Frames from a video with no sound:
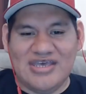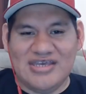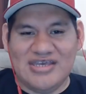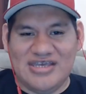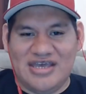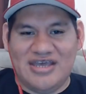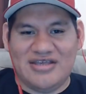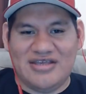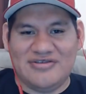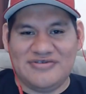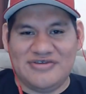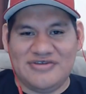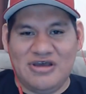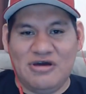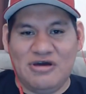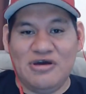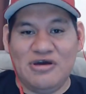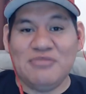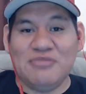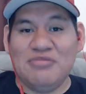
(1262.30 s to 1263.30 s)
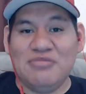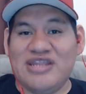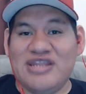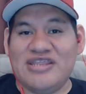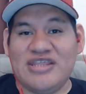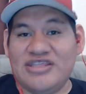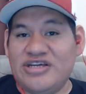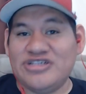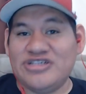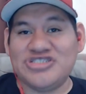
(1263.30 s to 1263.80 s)
yeah. So,
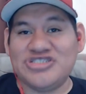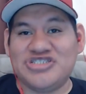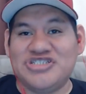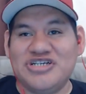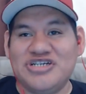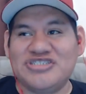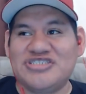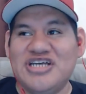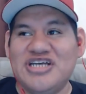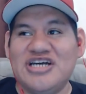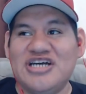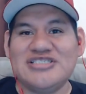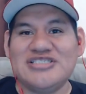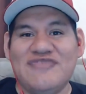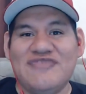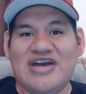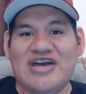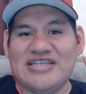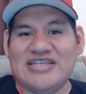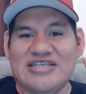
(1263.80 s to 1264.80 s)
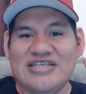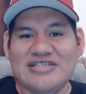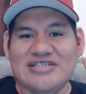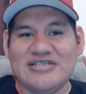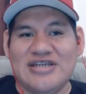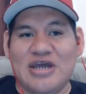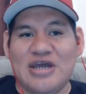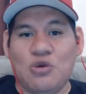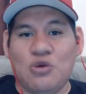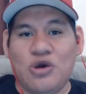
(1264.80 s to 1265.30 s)
but there's tons of ideas
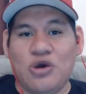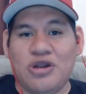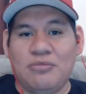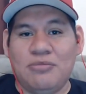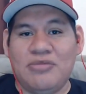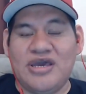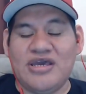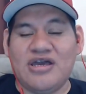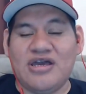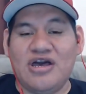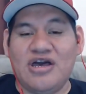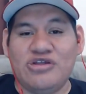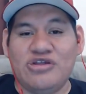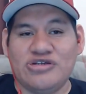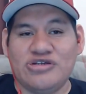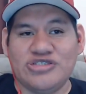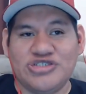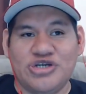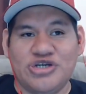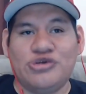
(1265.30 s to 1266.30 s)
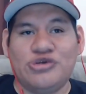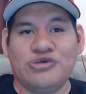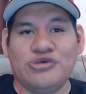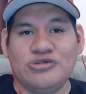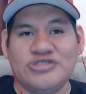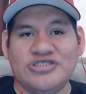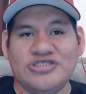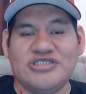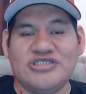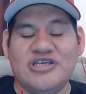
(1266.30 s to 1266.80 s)
that I want to make other
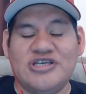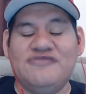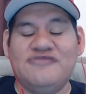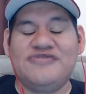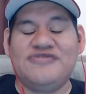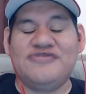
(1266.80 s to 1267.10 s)
journals and stuff.